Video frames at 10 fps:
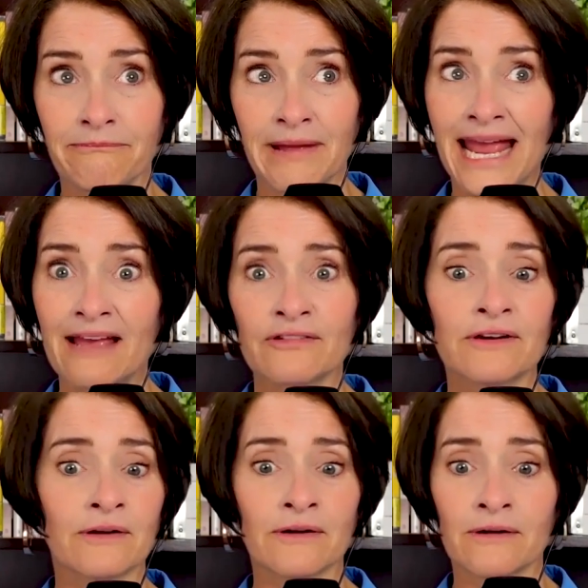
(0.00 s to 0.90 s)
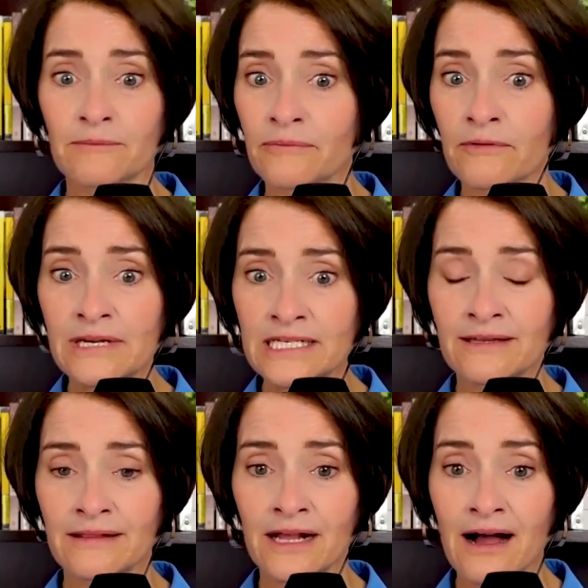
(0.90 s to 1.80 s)
pastor
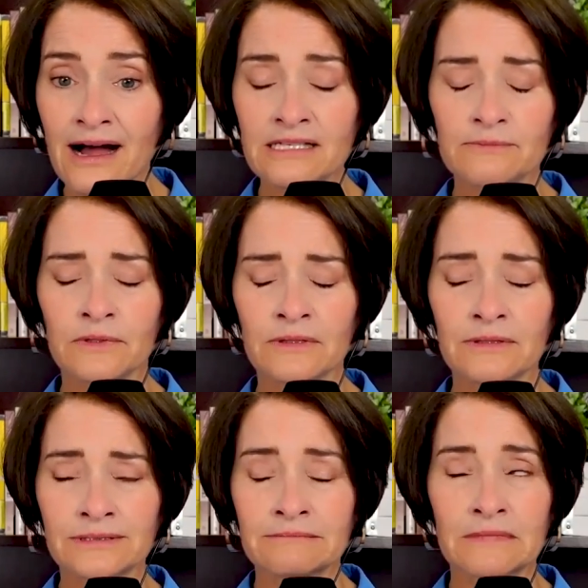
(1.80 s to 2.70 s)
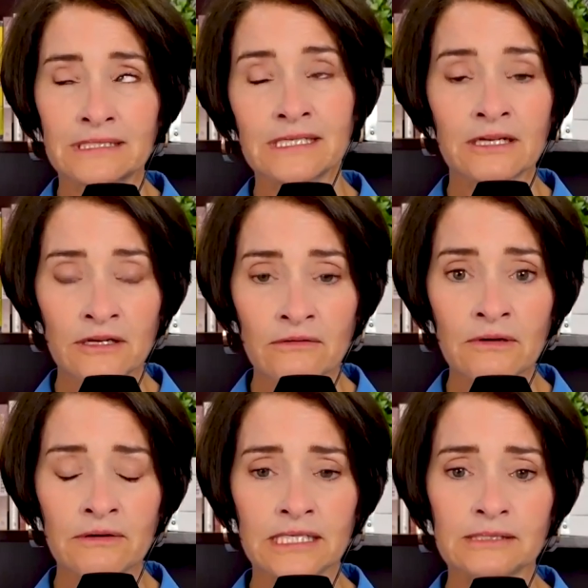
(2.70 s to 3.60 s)
preaching the gospel is
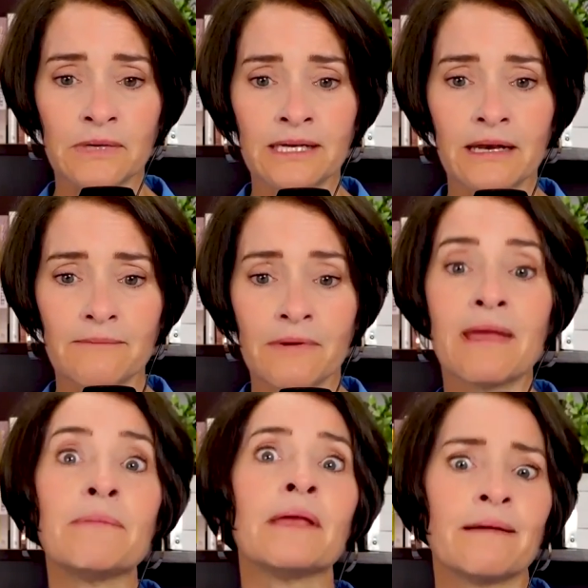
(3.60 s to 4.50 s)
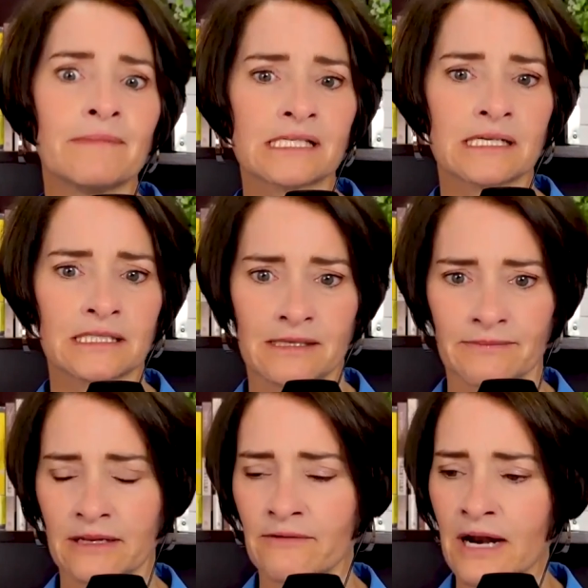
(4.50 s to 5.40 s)
incongruous, but maybe I'm missing
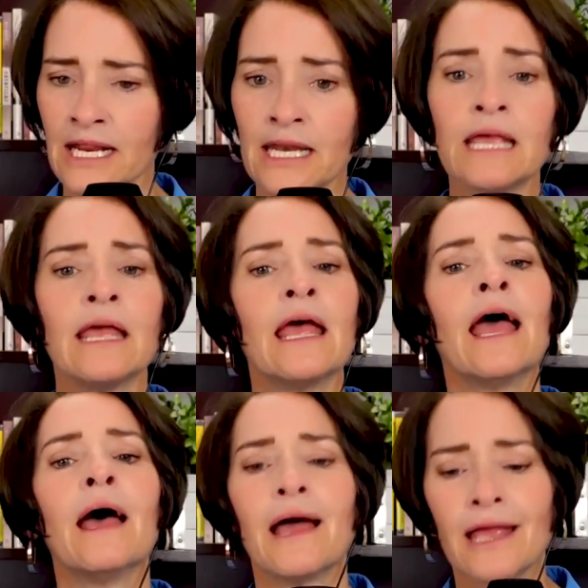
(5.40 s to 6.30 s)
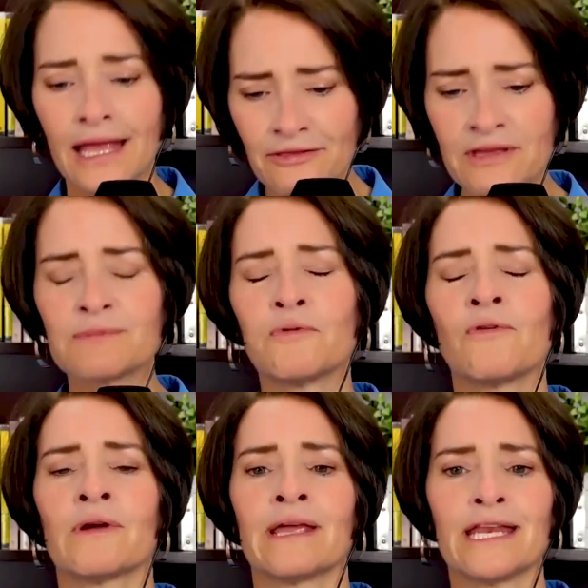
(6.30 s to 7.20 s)
something, right? At this
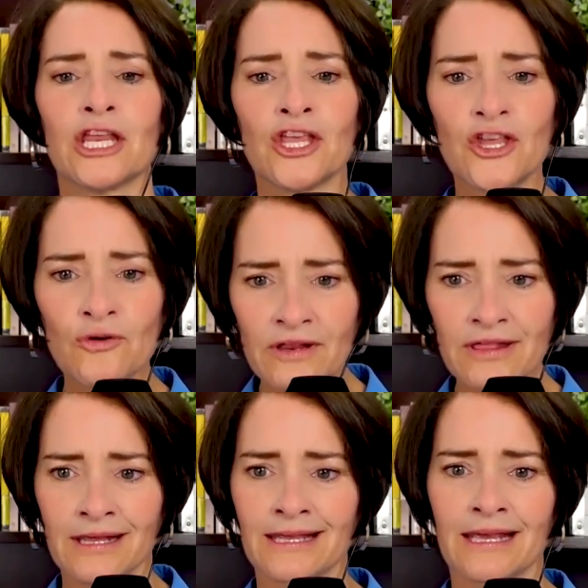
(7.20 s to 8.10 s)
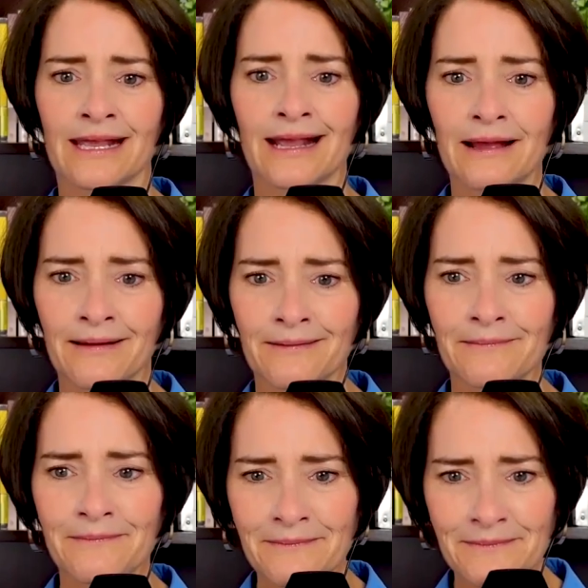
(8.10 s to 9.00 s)
point, you're thinking,
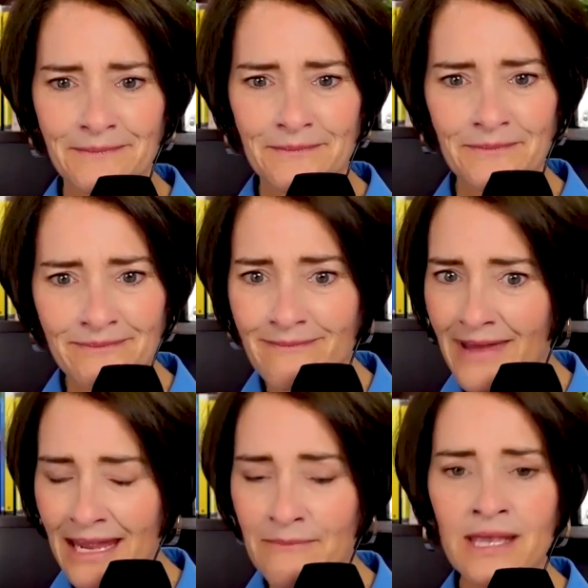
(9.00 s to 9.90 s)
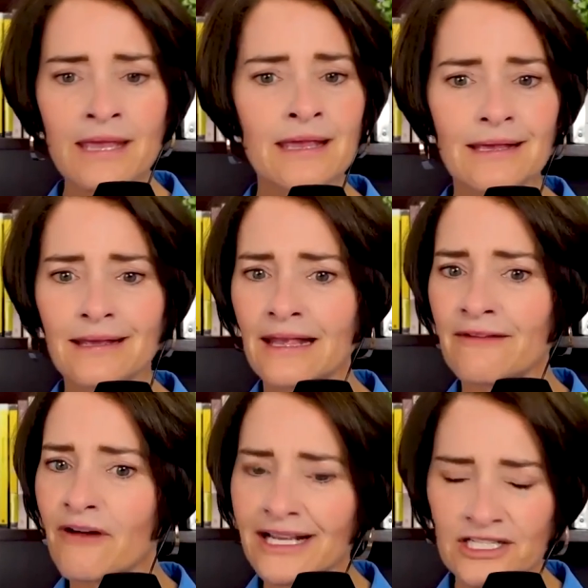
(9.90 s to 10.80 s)
maybe
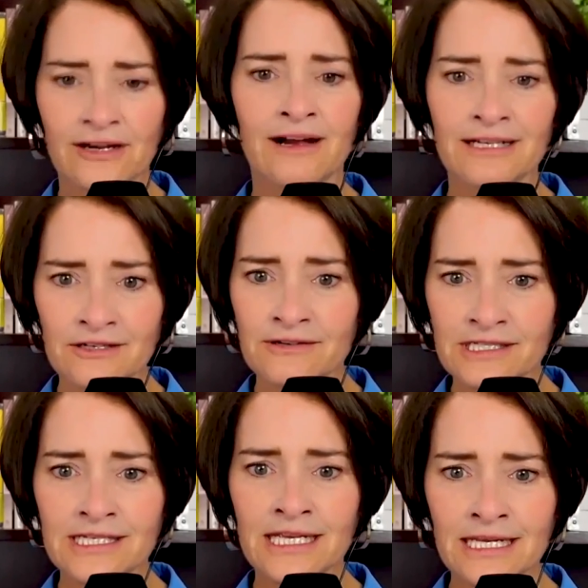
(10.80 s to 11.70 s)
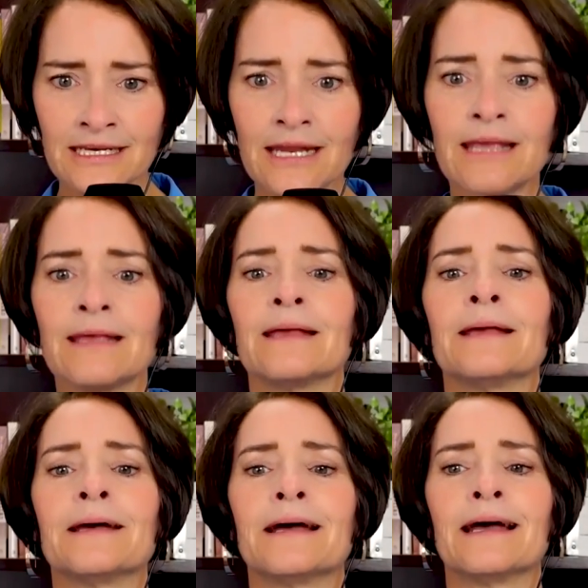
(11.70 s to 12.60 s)
if I can talk to Christine,
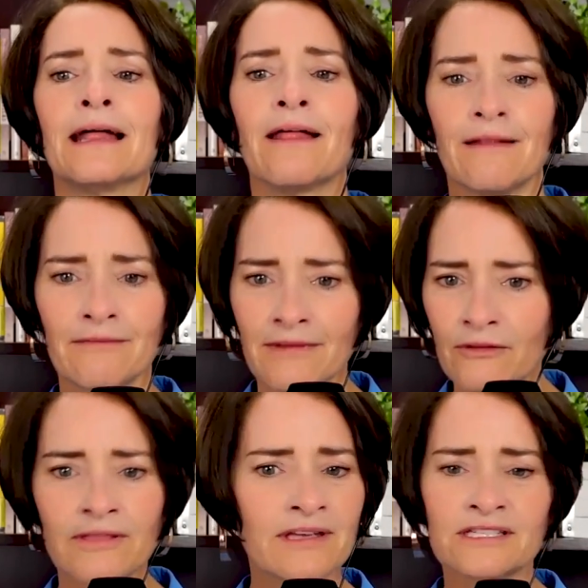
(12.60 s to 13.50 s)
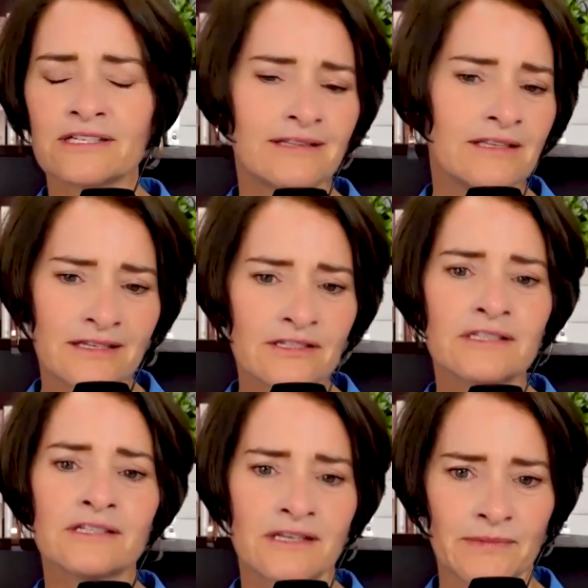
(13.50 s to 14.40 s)
this
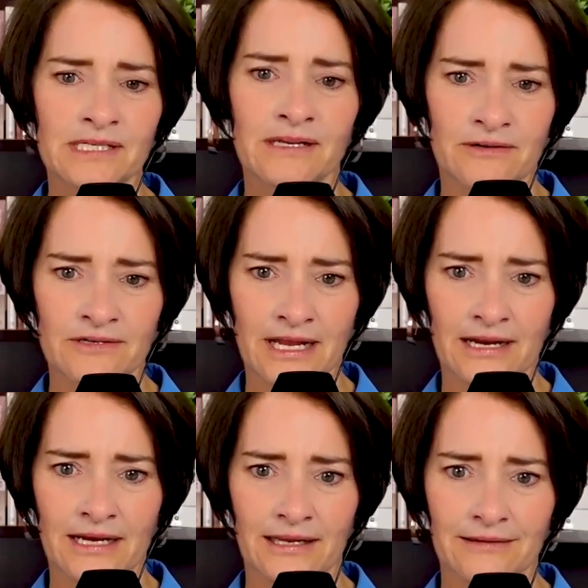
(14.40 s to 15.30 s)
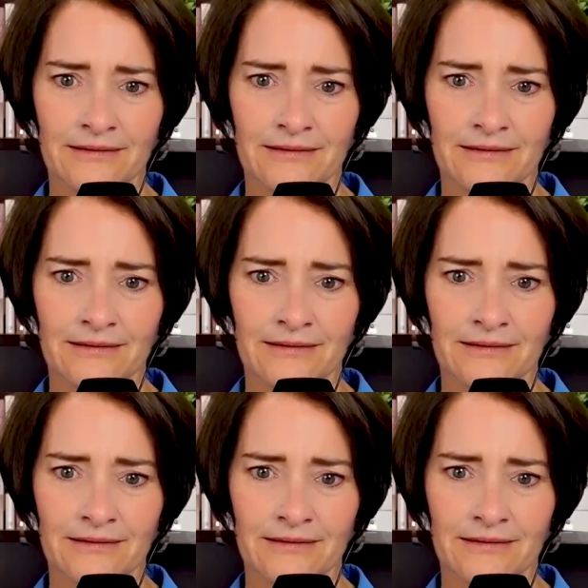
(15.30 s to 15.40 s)
is just a misunderstanding.